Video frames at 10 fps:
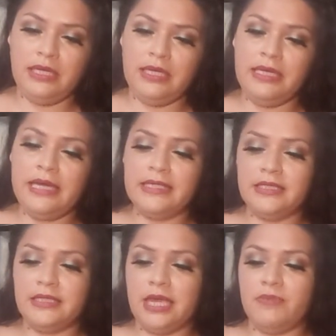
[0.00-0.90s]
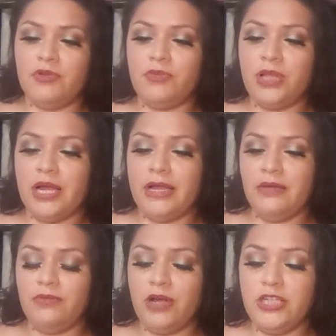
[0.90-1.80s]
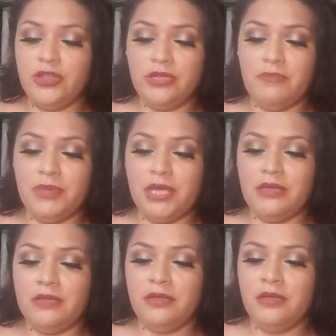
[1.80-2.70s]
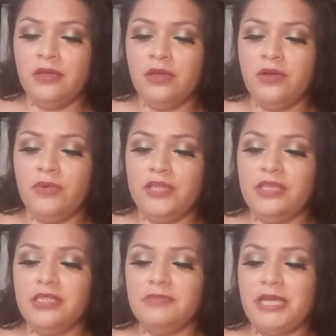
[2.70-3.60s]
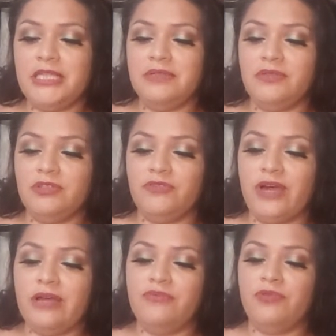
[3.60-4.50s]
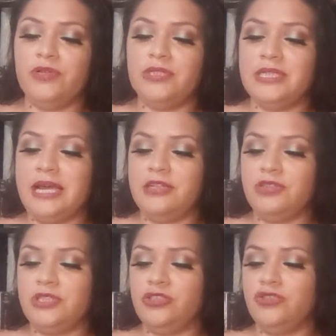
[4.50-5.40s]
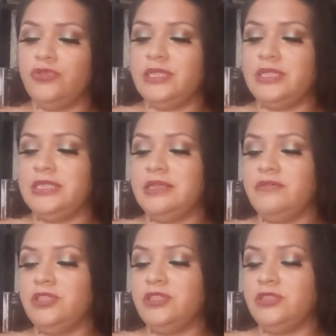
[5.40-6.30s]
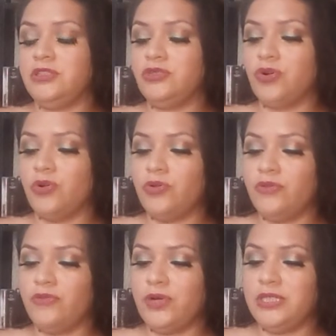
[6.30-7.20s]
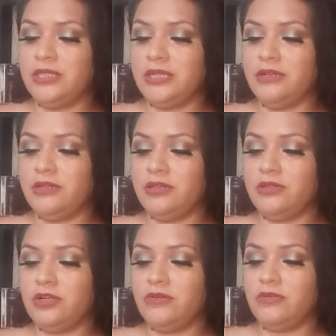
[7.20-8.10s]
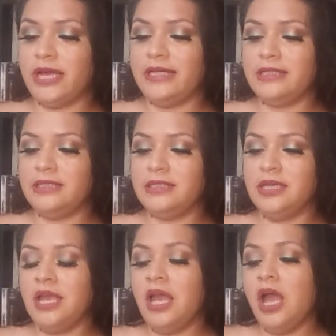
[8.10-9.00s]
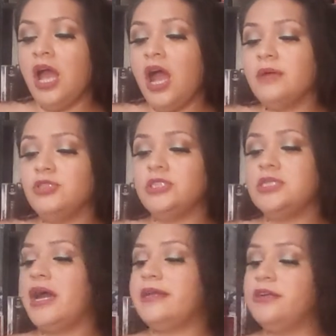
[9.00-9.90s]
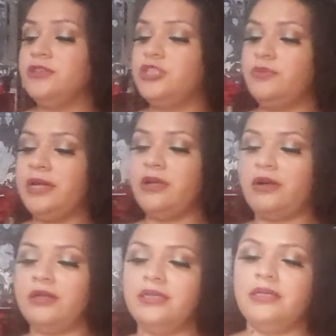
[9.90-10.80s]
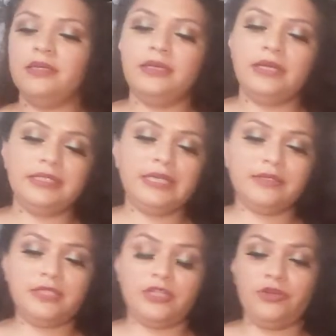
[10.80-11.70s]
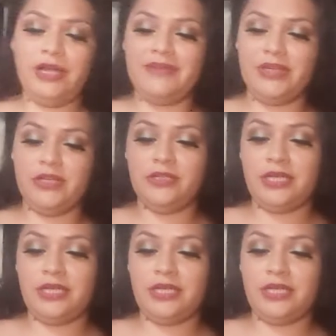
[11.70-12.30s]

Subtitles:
"Yes," came the reply. "Why shouldn't I be?" Within the space of those 5 words, the actress and Julia seized control. The voice cleared, the tone lightened. "I'm just tired," she went on. "It sounds like you're having a good